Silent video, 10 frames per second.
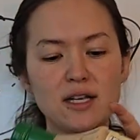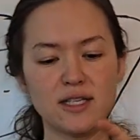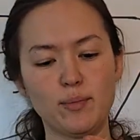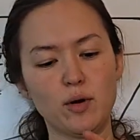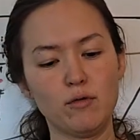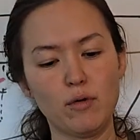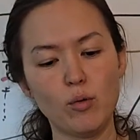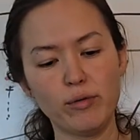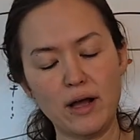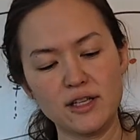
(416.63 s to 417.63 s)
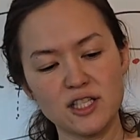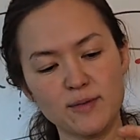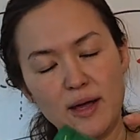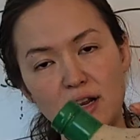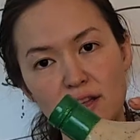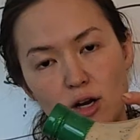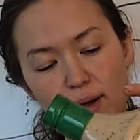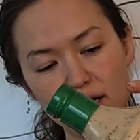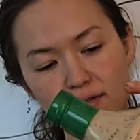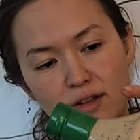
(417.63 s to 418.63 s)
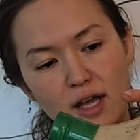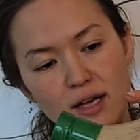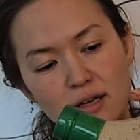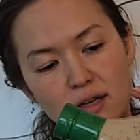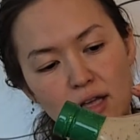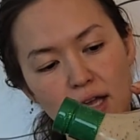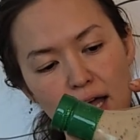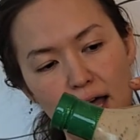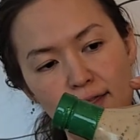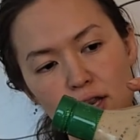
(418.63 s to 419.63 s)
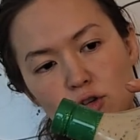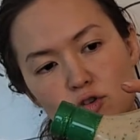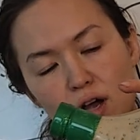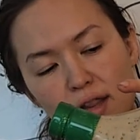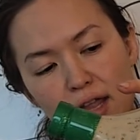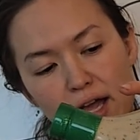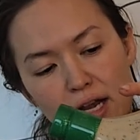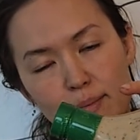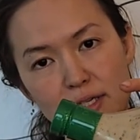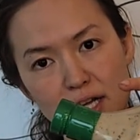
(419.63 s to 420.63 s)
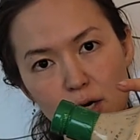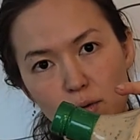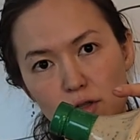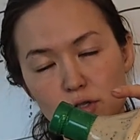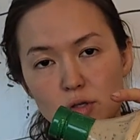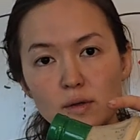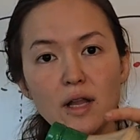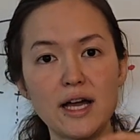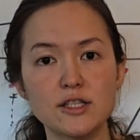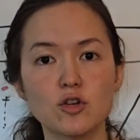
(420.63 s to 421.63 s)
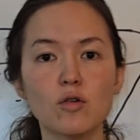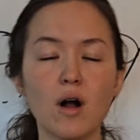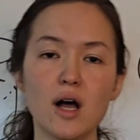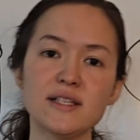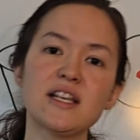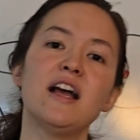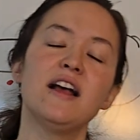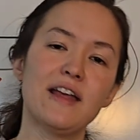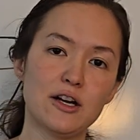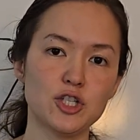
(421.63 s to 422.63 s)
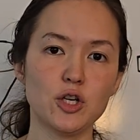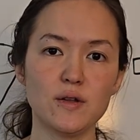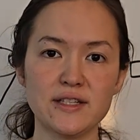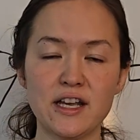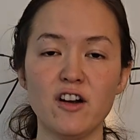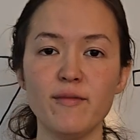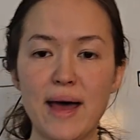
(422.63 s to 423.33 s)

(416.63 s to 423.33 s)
it, so put a rope around it, suspend it in the air by a different line, and then you draw a line up and down. And where those two lines cross, that'll show you the center of